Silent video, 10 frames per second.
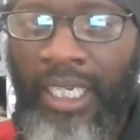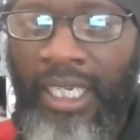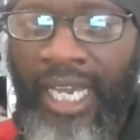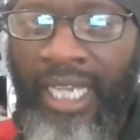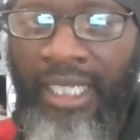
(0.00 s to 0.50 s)

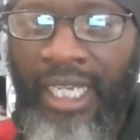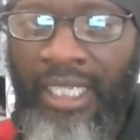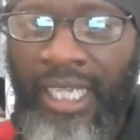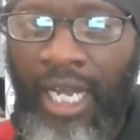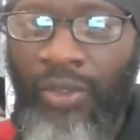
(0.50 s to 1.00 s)
In that day
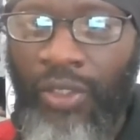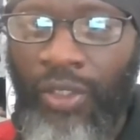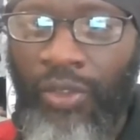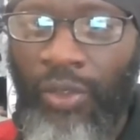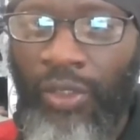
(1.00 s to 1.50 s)
thou
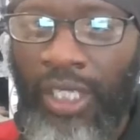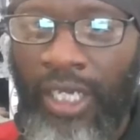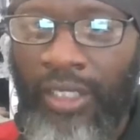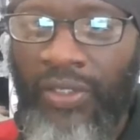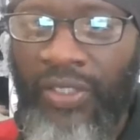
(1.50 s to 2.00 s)
sittest on the
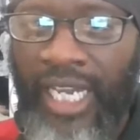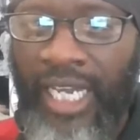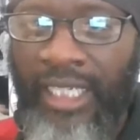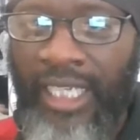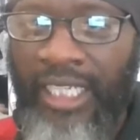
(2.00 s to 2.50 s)
other
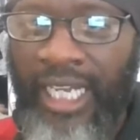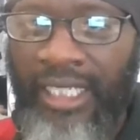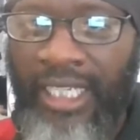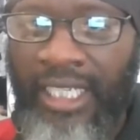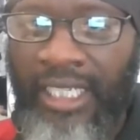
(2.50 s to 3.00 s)
side, in
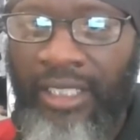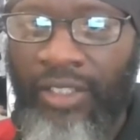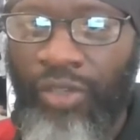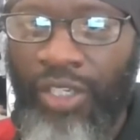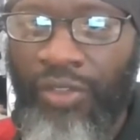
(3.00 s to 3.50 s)
that day that the
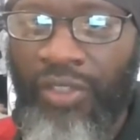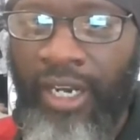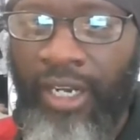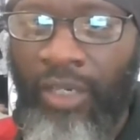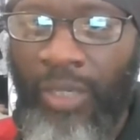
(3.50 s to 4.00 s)
strangers
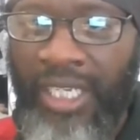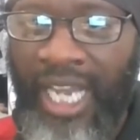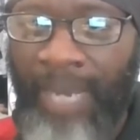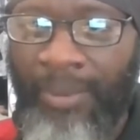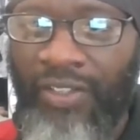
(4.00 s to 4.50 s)
carried away
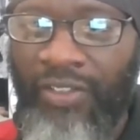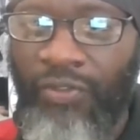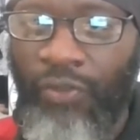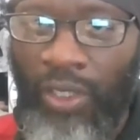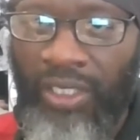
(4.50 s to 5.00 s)
captive his
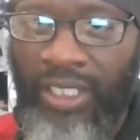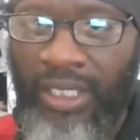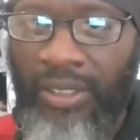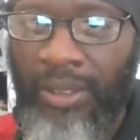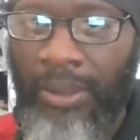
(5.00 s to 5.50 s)

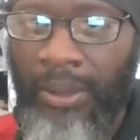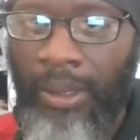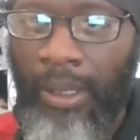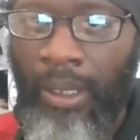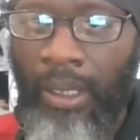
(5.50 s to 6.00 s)
forces,
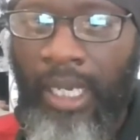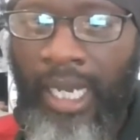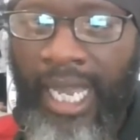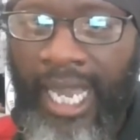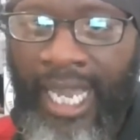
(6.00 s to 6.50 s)

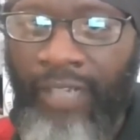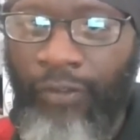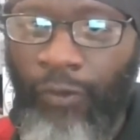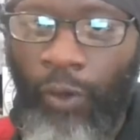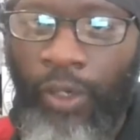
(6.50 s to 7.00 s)
and
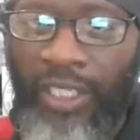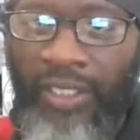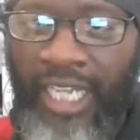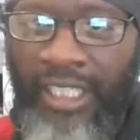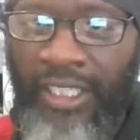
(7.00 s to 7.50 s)

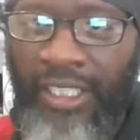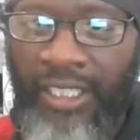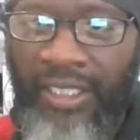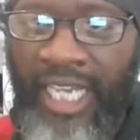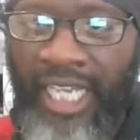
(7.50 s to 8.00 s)
foreigners enter into
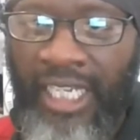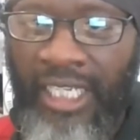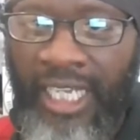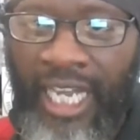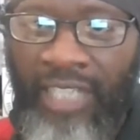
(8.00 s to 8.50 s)
his gate
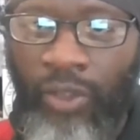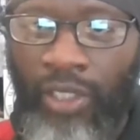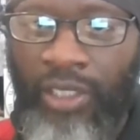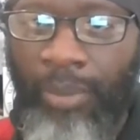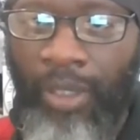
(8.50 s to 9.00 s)
and cast
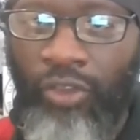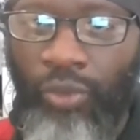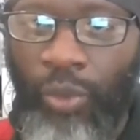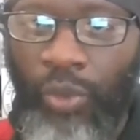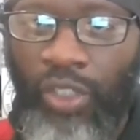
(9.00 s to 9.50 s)
lots upon
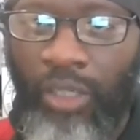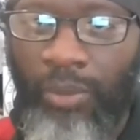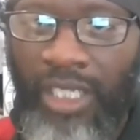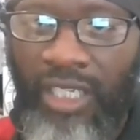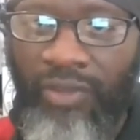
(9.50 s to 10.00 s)

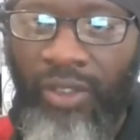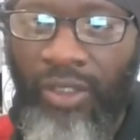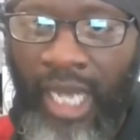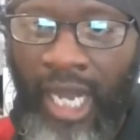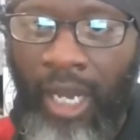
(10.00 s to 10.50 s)
Jerusalem,
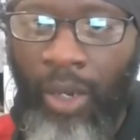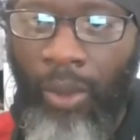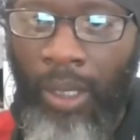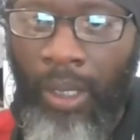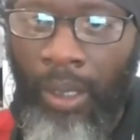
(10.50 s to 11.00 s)
even thou